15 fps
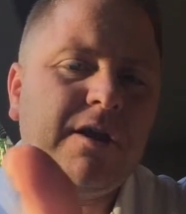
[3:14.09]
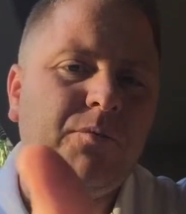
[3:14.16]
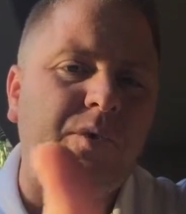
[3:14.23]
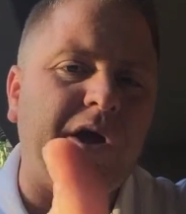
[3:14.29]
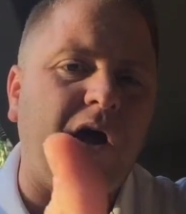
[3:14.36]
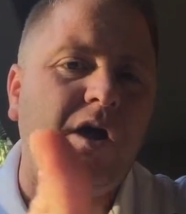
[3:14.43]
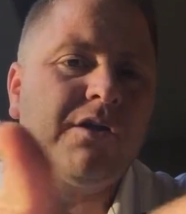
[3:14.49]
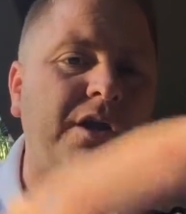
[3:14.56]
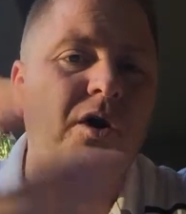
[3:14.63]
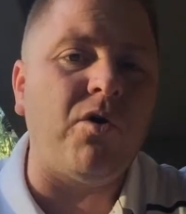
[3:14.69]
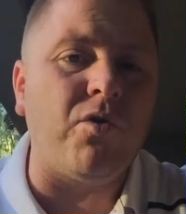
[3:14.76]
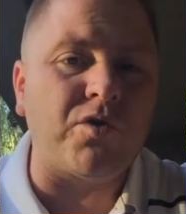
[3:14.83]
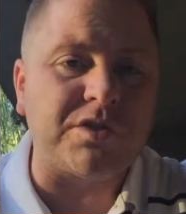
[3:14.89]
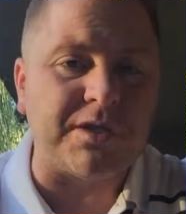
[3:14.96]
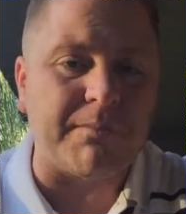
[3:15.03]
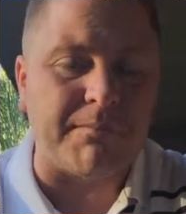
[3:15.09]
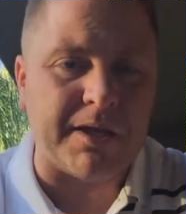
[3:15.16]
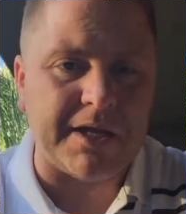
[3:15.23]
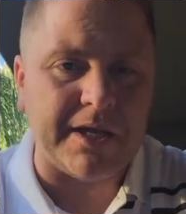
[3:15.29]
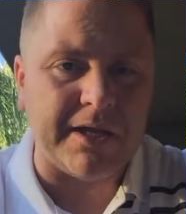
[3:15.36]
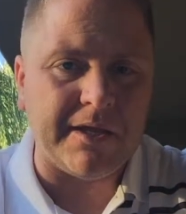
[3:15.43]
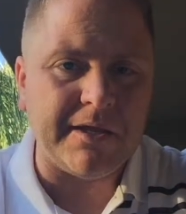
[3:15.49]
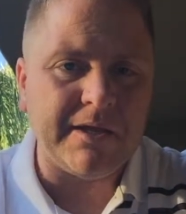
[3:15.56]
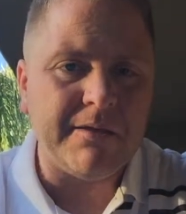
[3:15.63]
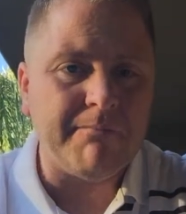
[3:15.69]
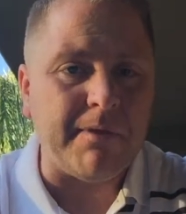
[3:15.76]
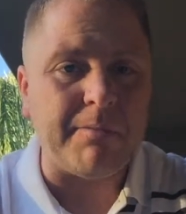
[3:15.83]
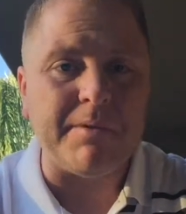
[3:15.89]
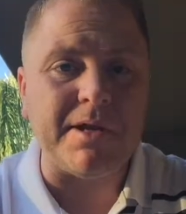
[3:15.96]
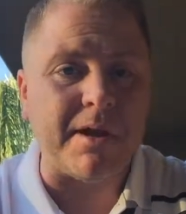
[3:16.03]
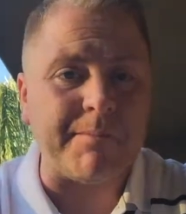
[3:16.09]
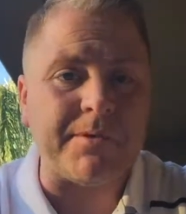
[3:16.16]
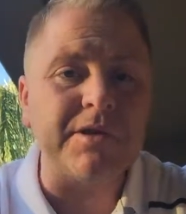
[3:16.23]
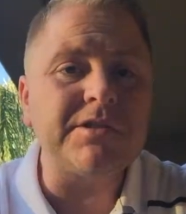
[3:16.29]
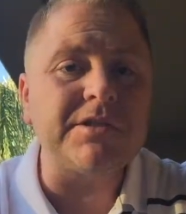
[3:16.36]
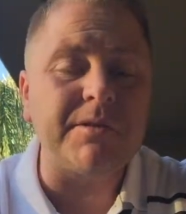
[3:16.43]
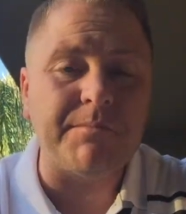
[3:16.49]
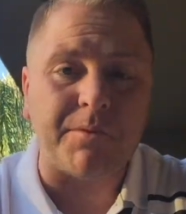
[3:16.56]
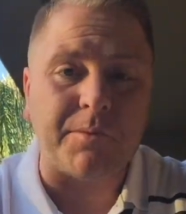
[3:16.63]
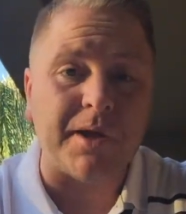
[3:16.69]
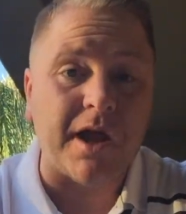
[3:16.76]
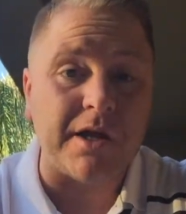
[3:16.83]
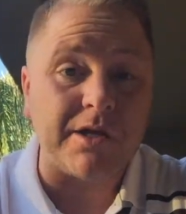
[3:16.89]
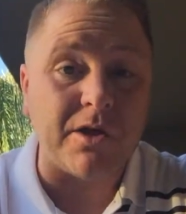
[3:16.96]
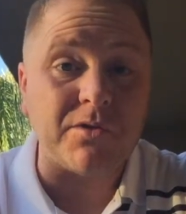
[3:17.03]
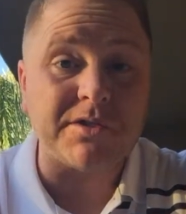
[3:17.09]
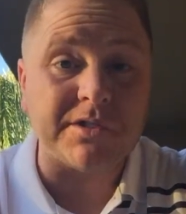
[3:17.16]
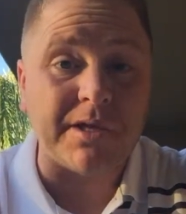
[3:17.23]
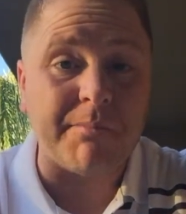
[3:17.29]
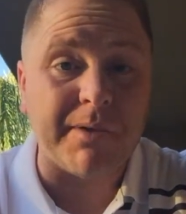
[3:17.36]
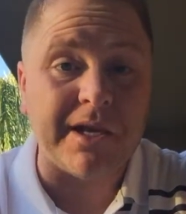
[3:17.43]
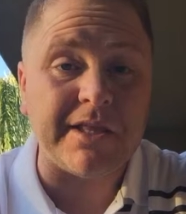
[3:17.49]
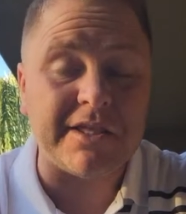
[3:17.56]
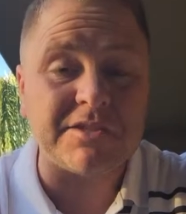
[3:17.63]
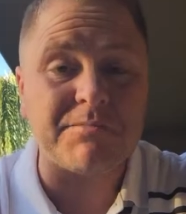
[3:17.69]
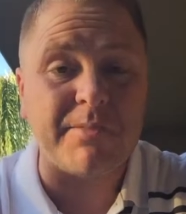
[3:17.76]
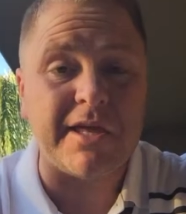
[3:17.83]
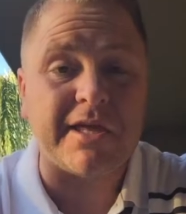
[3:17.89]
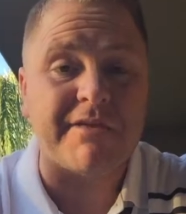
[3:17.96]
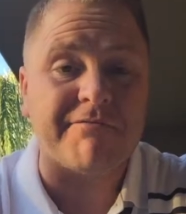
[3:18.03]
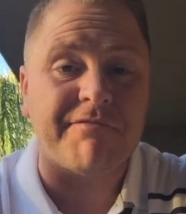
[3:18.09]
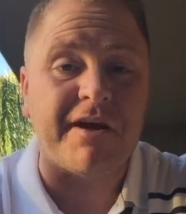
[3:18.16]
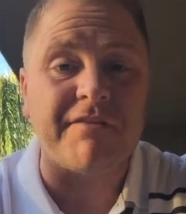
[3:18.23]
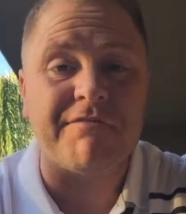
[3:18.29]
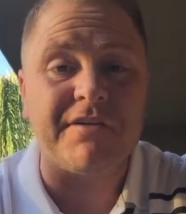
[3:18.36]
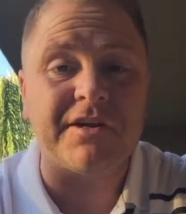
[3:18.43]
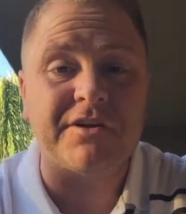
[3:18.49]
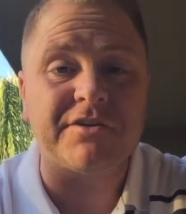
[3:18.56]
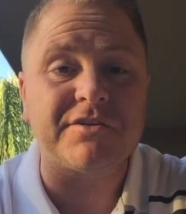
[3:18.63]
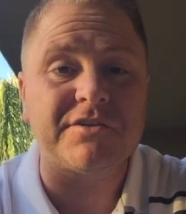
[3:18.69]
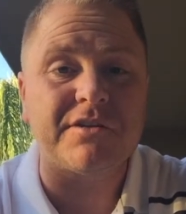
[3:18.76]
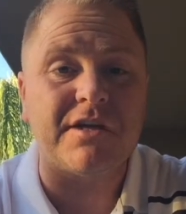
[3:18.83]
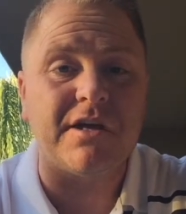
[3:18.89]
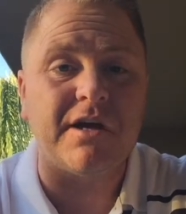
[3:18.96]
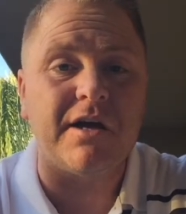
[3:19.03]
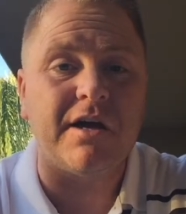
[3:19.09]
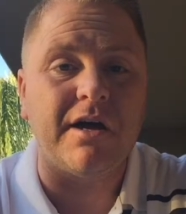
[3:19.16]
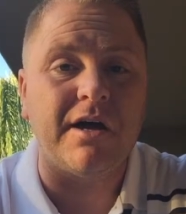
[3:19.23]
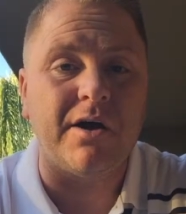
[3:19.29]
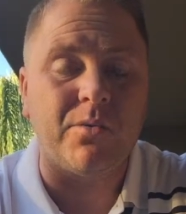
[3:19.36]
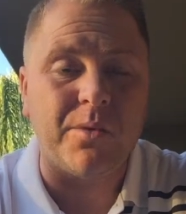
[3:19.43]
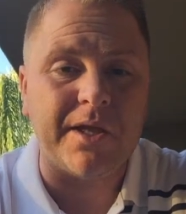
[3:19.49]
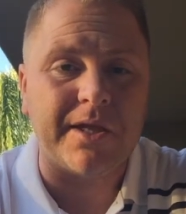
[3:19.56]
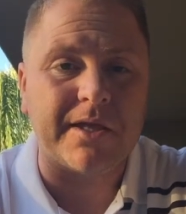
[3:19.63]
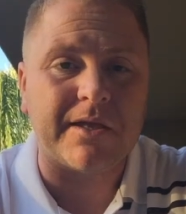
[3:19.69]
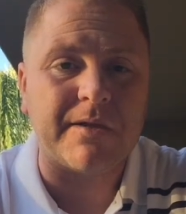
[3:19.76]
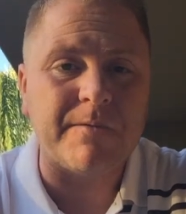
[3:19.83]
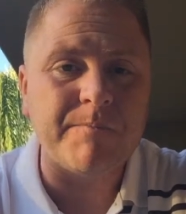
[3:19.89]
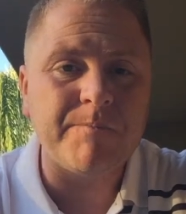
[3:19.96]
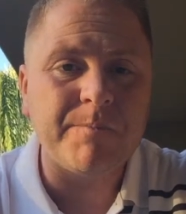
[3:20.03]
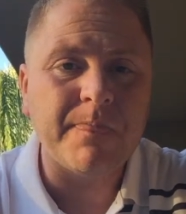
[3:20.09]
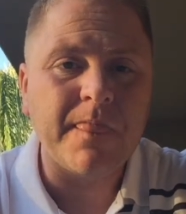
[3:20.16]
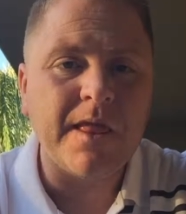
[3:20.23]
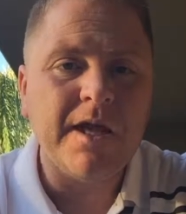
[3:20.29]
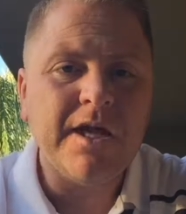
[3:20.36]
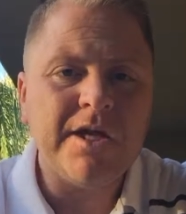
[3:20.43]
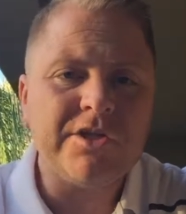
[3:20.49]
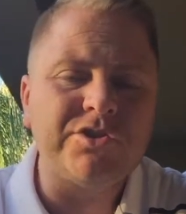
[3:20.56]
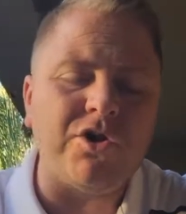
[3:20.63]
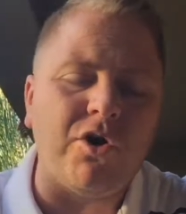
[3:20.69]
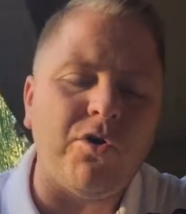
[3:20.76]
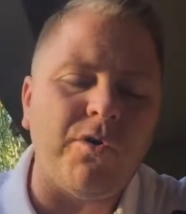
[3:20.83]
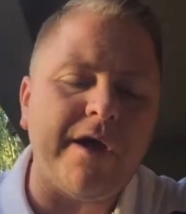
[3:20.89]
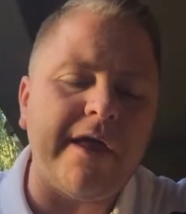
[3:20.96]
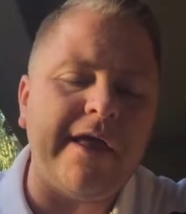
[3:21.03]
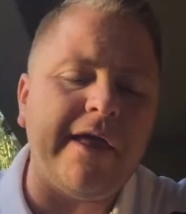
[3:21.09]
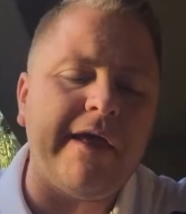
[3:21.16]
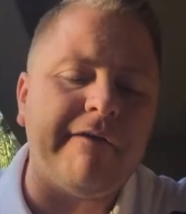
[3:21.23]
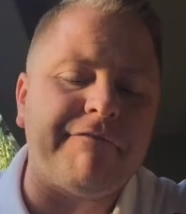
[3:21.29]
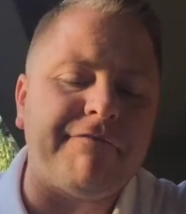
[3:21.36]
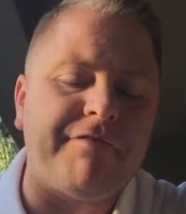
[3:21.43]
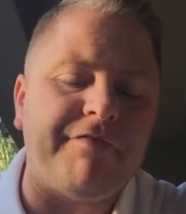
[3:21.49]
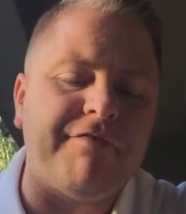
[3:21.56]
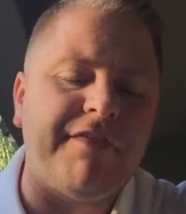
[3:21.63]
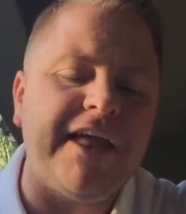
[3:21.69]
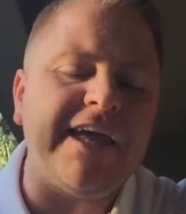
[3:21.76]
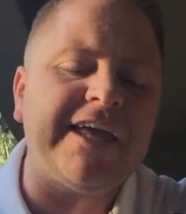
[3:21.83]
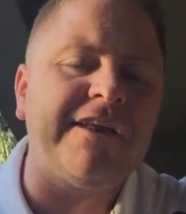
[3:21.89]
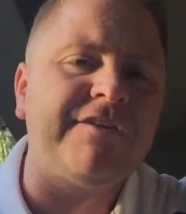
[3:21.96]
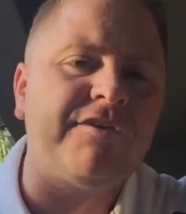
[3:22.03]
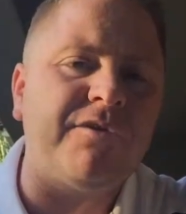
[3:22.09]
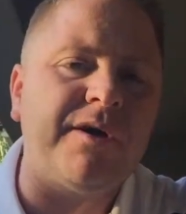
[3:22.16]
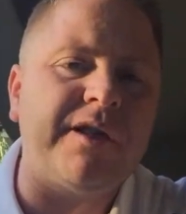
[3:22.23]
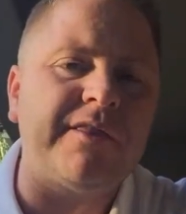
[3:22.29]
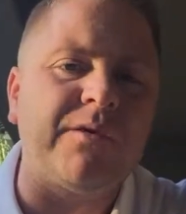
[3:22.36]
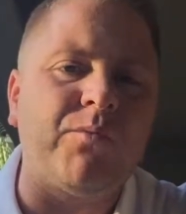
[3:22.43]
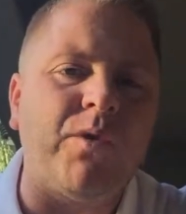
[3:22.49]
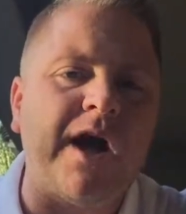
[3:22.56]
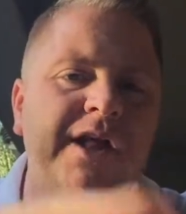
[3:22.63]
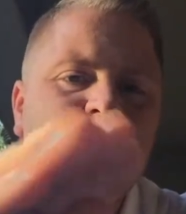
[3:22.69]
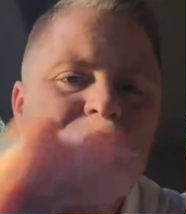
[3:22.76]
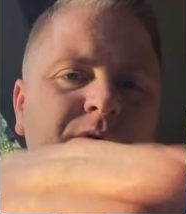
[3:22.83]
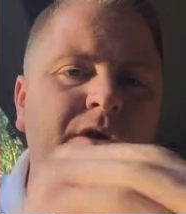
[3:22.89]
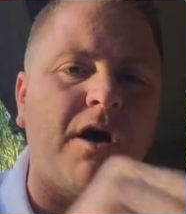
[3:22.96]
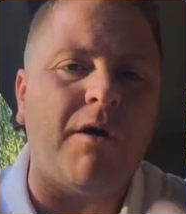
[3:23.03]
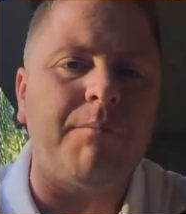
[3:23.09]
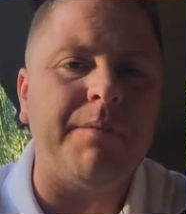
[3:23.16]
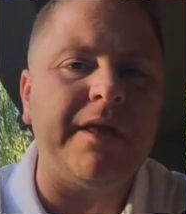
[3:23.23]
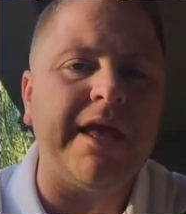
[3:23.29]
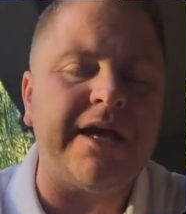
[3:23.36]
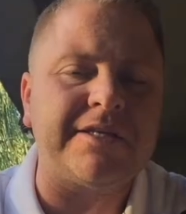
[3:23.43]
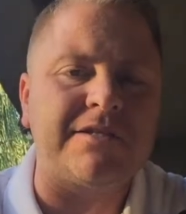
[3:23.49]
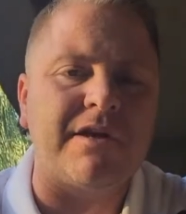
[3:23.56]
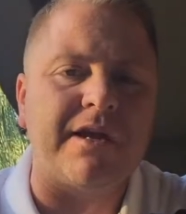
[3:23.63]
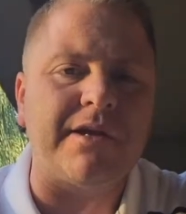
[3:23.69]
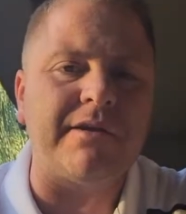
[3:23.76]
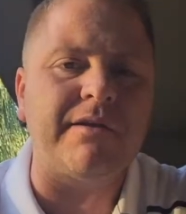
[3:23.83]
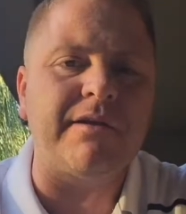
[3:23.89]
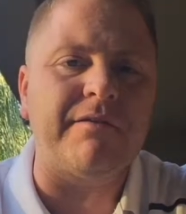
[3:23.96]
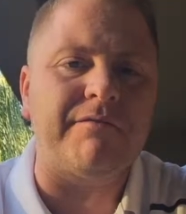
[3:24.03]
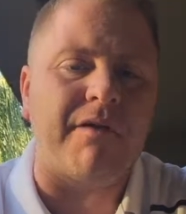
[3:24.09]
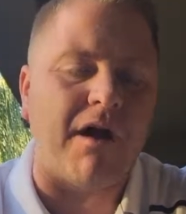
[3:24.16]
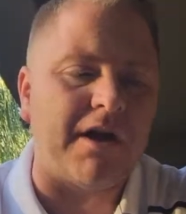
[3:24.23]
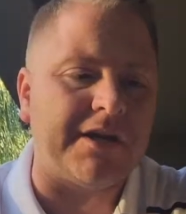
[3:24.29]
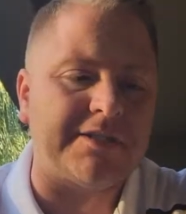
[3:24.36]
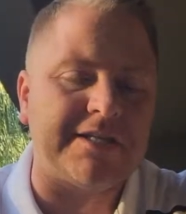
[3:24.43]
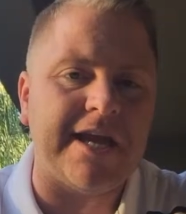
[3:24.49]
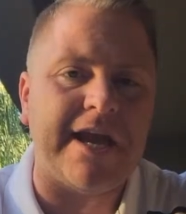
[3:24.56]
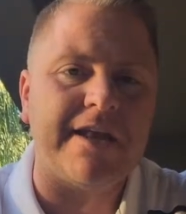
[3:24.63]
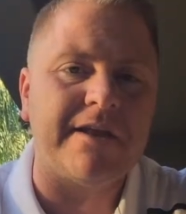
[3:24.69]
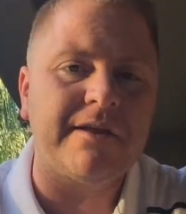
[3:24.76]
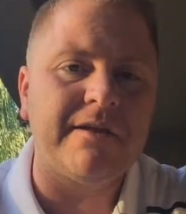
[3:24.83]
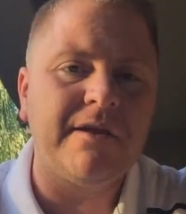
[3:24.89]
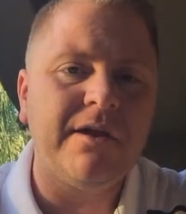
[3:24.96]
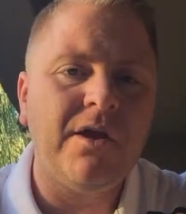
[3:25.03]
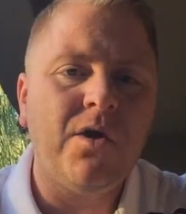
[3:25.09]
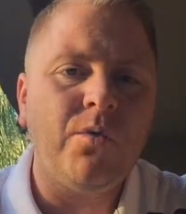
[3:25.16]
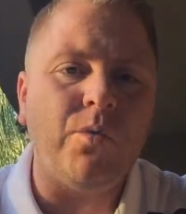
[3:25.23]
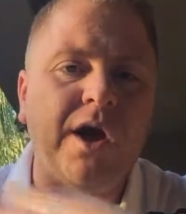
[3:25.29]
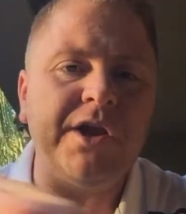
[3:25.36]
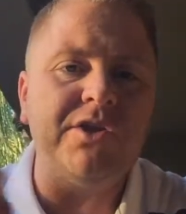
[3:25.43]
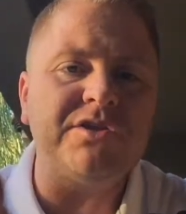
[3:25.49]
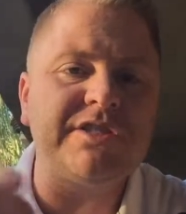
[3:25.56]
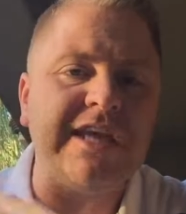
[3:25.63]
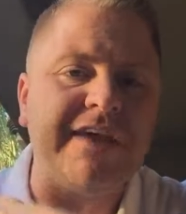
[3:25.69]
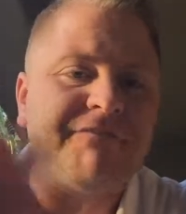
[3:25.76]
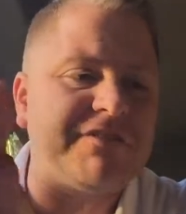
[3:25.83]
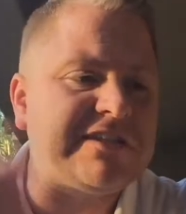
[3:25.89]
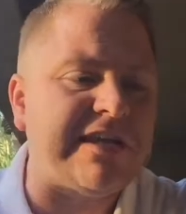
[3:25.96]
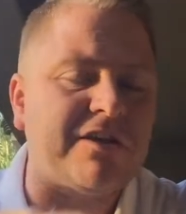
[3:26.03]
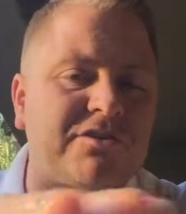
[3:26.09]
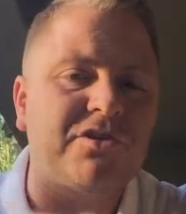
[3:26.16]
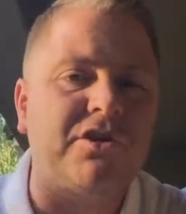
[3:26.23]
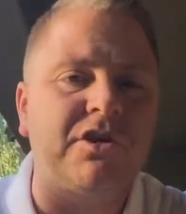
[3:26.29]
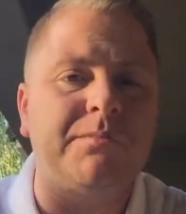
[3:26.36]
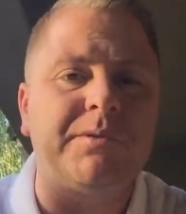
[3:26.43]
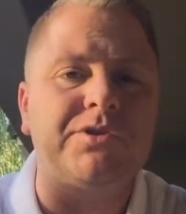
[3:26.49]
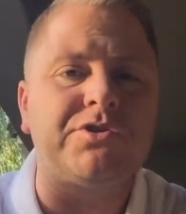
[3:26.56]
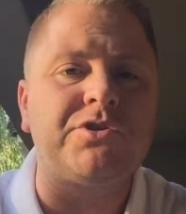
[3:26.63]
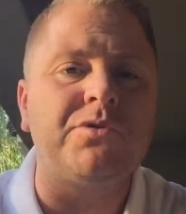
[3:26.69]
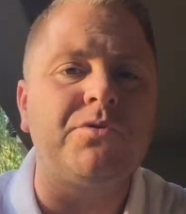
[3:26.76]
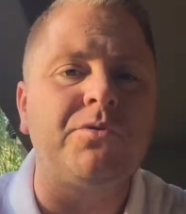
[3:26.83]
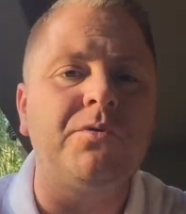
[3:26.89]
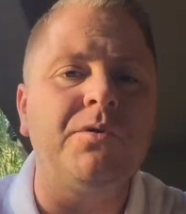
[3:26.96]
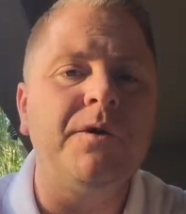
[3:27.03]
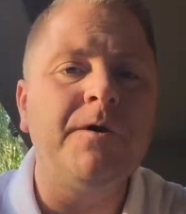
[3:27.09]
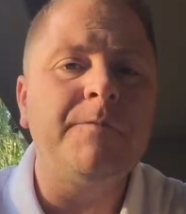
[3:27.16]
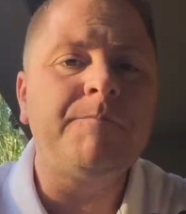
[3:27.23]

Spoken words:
We all know somebody, maybe not personally, but we all know somebody that's making five figures a week. So if they can do it, then why do you call BS on it, on its head? Why do you say if it sounds too good to be true,